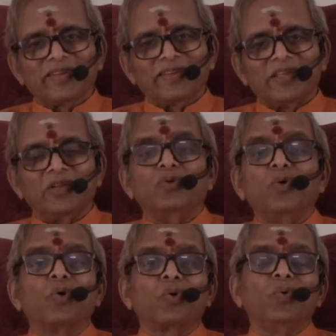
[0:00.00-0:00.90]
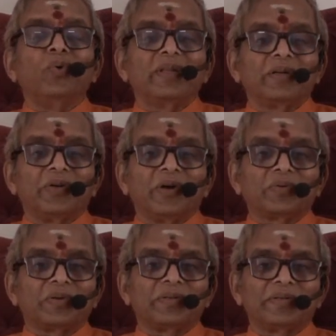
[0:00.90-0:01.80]
There is no rule that you
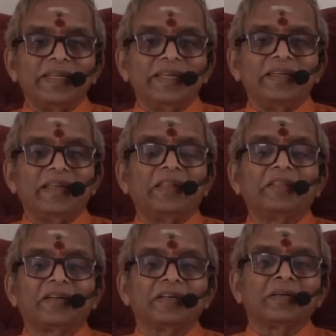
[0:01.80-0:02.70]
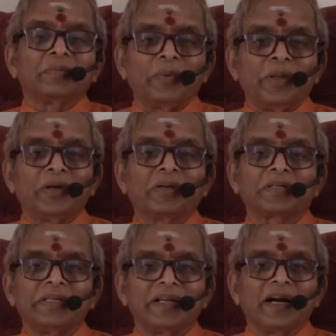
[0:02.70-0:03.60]
have to see Lalita,
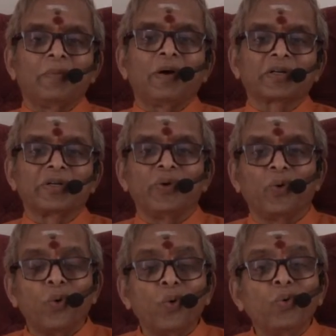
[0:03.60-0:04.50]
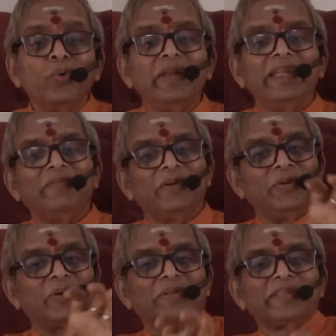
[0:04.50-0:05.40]
Meenakshi, Kamakshi only when
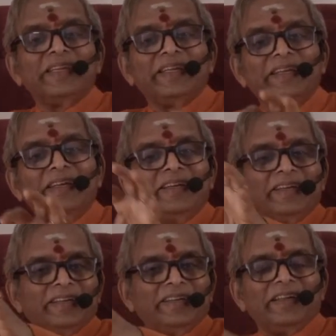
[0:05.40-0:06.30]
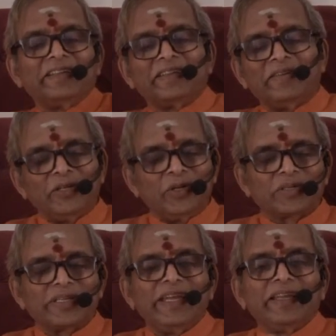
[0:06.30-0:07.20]
you are seeing Lalita, when you are
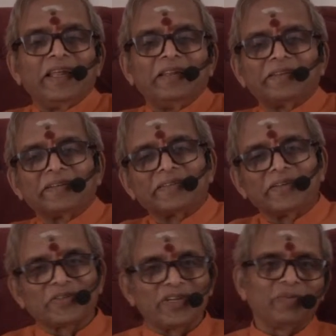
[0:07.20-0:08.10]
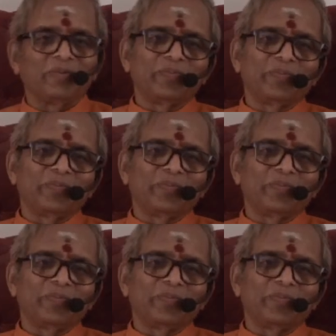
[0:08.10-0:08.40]
saying Lalitha Sahasranamam.